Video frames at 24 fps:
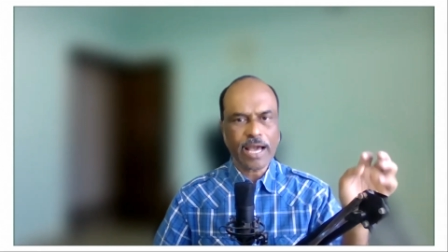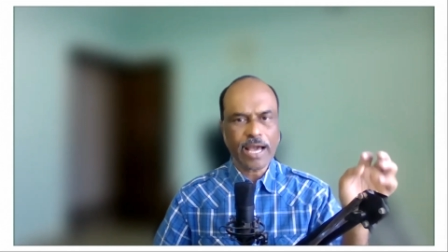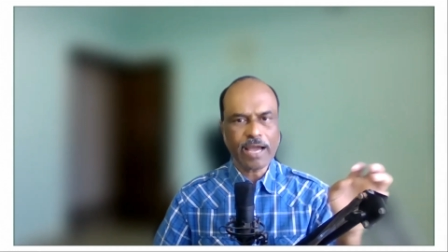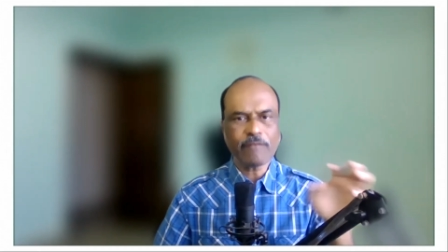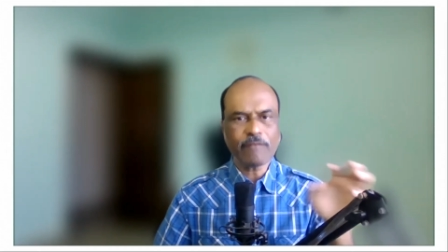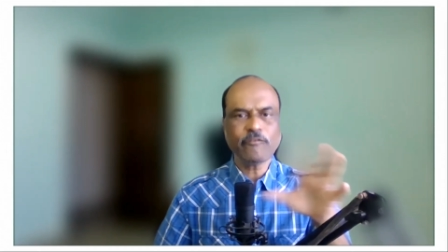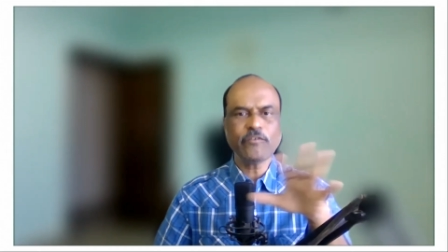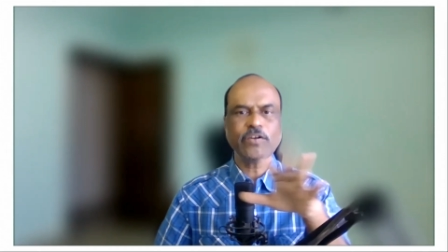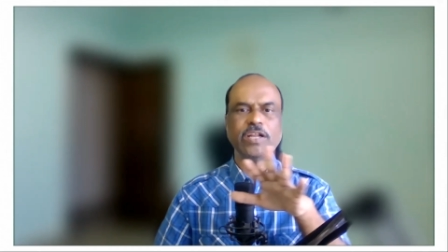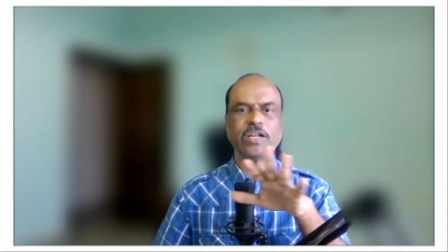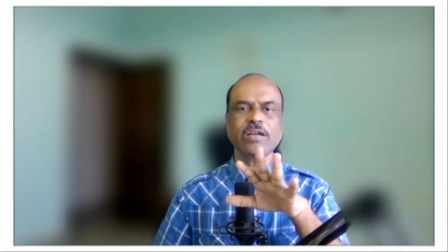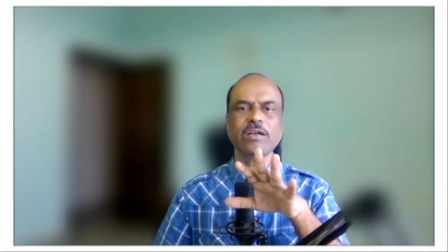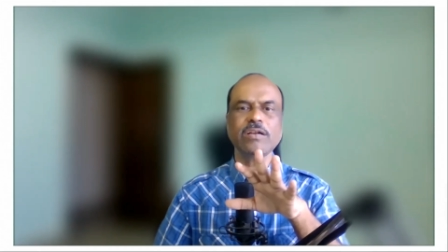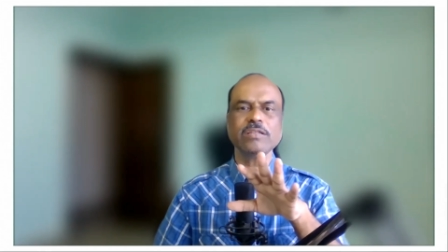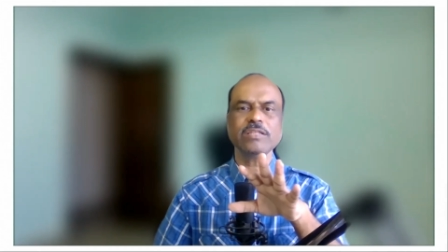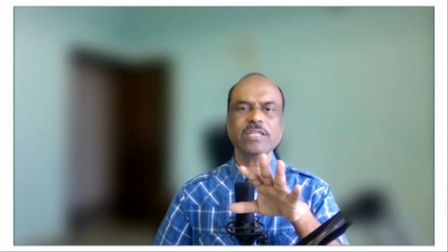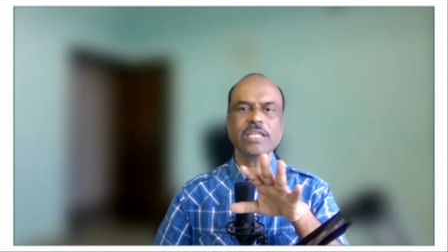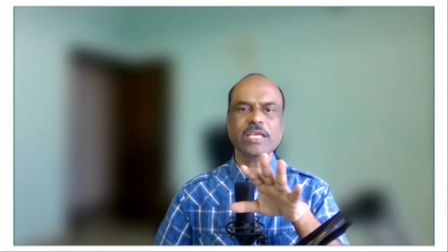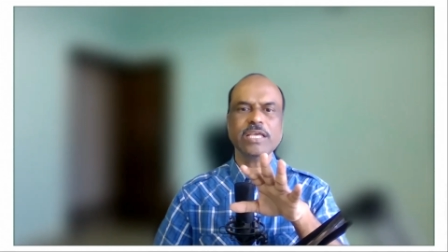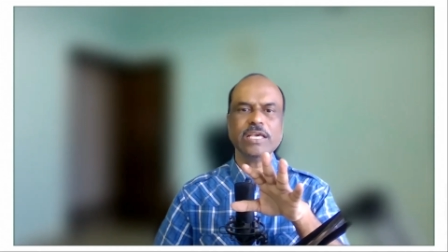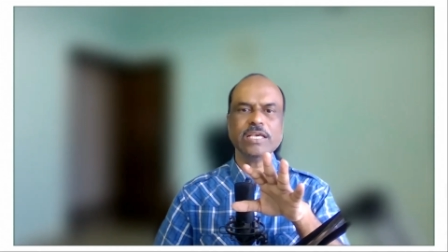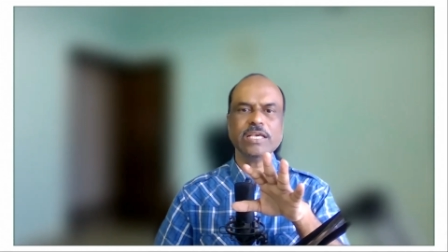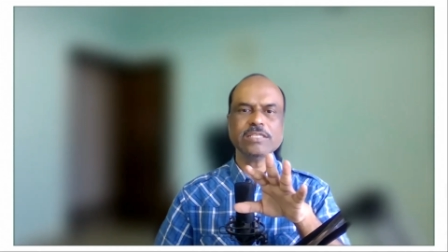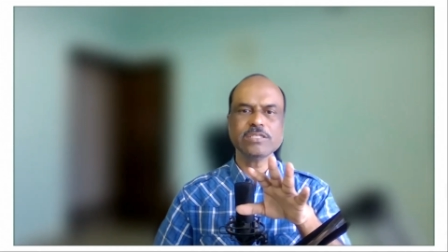After
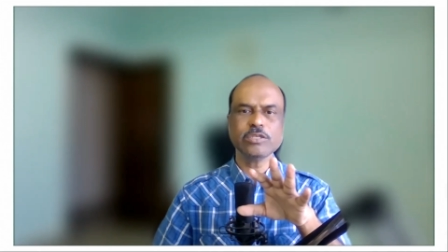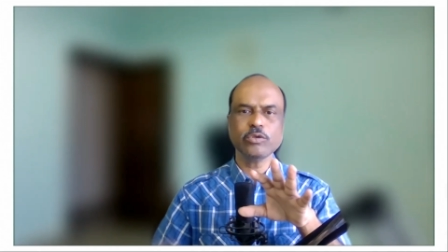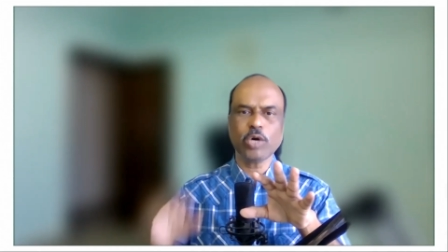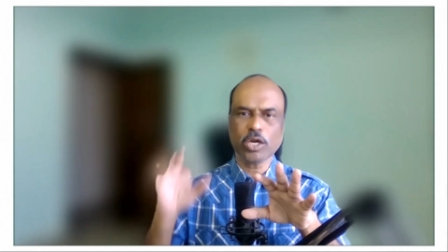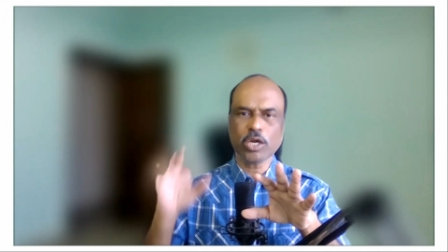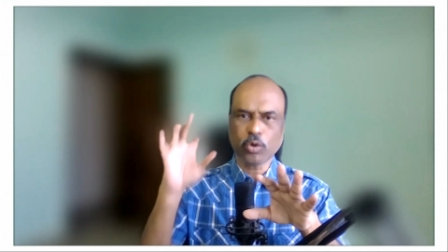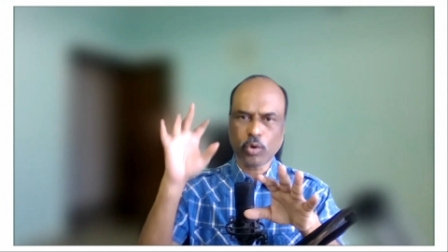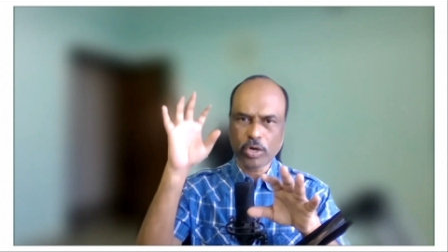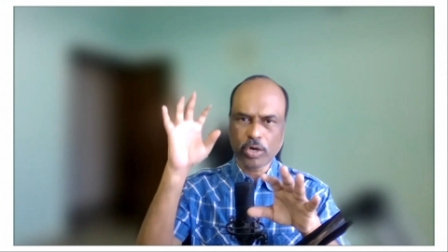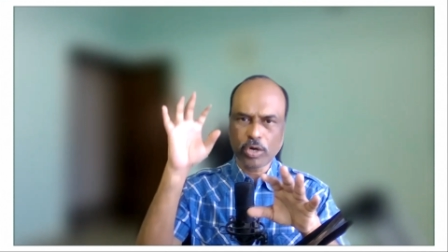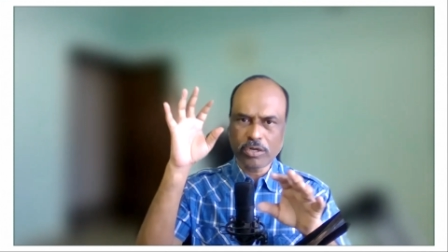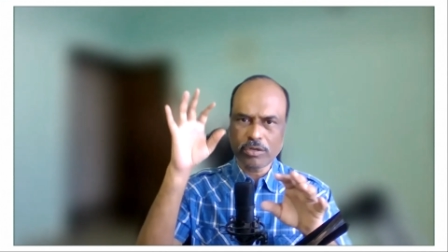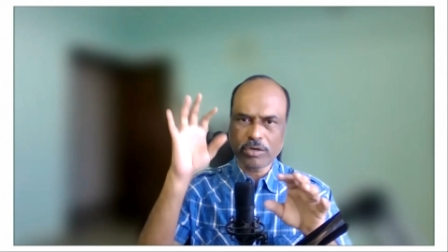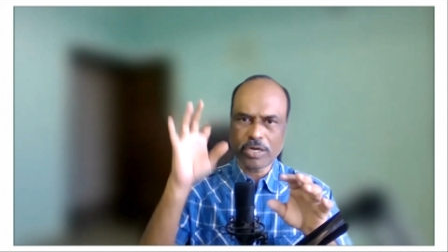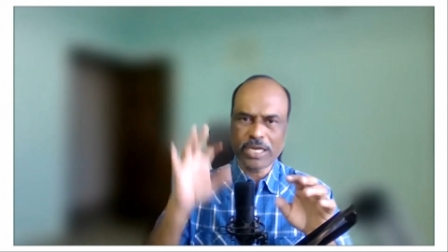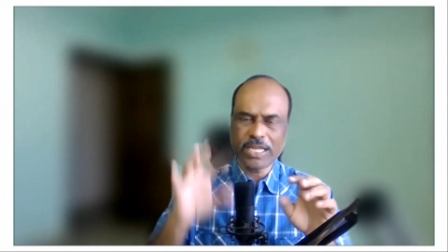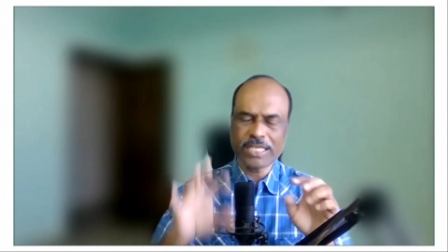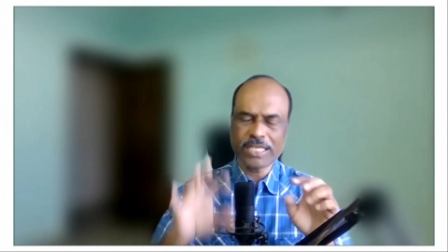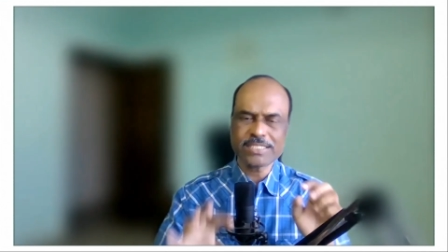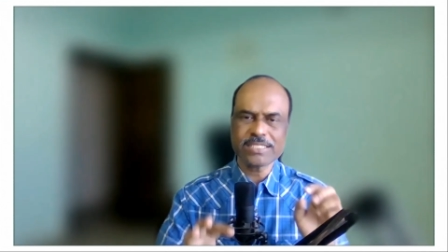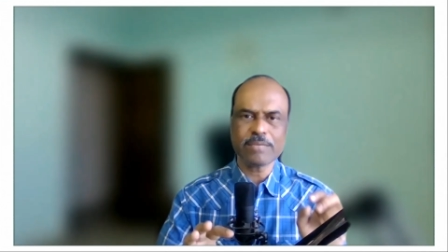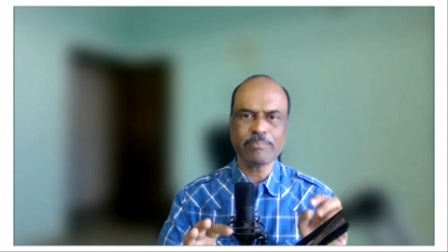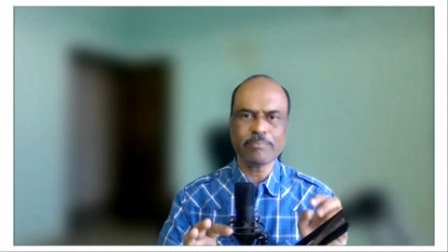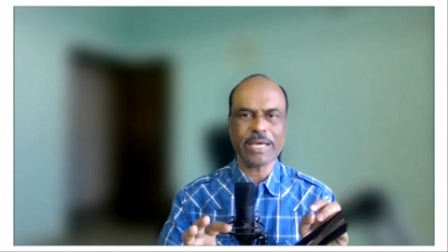these, you are going to
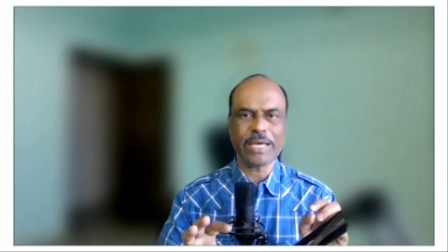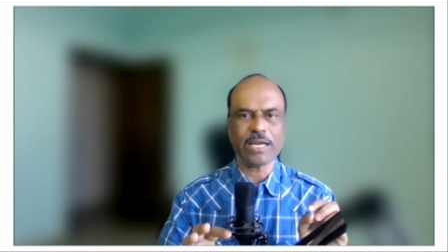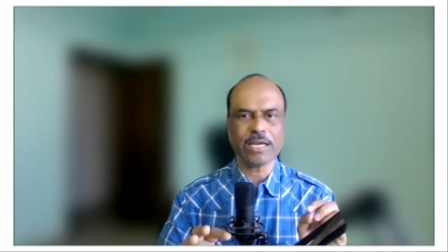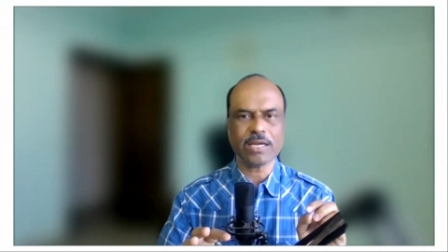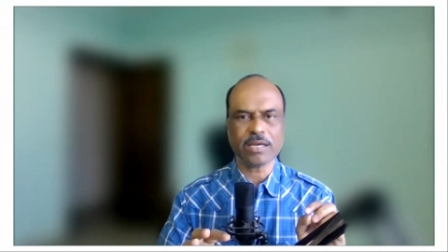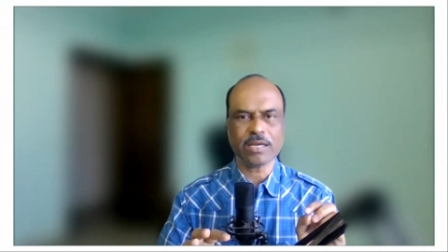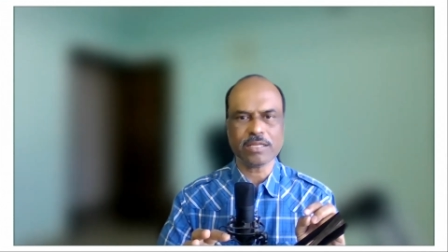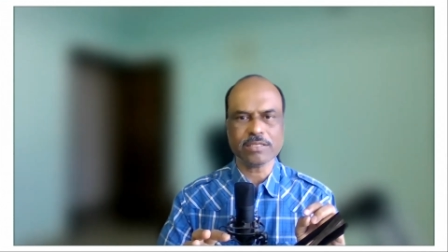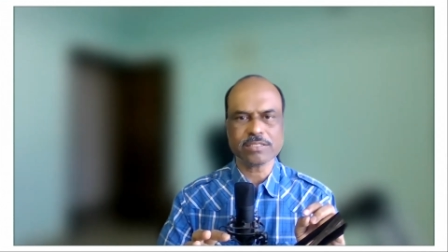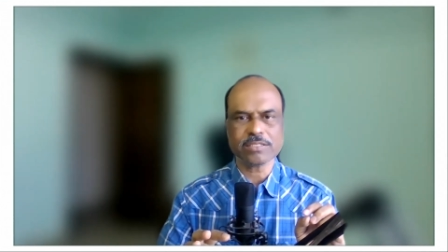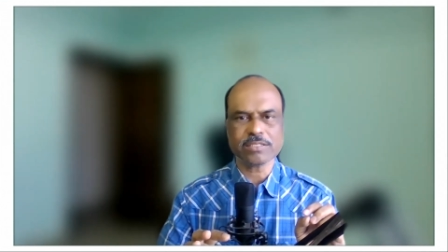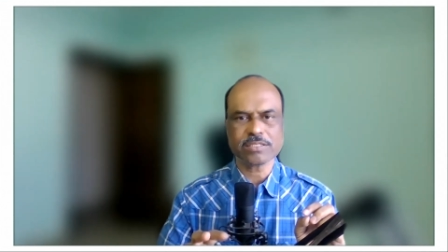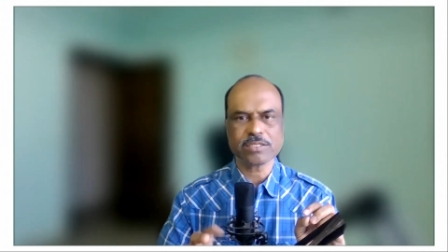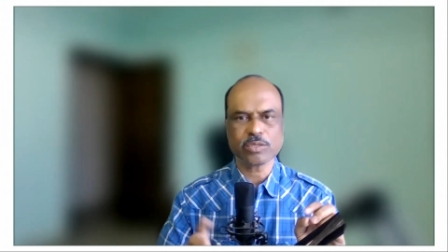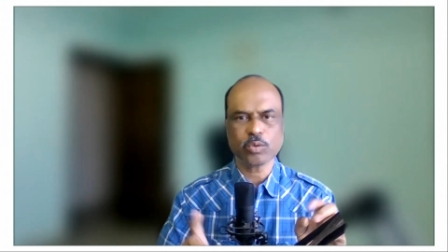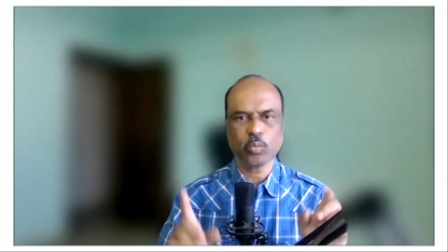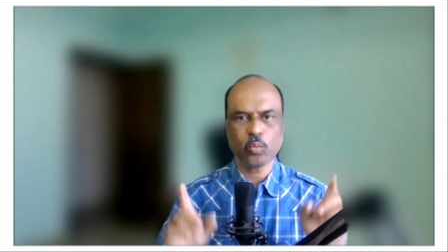release the merit list.